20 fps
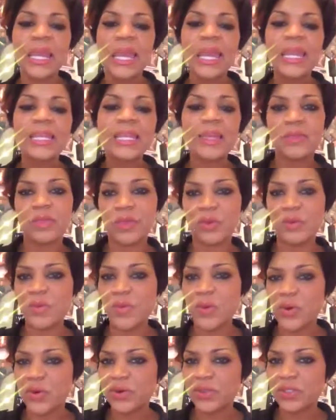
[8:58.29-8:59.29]
and get them
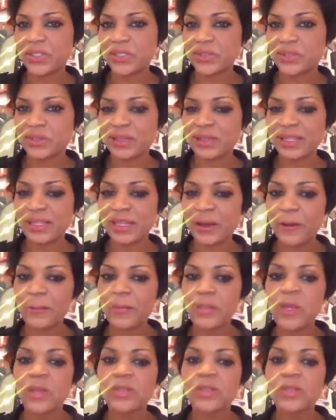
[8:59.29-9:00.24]
more crystal clear.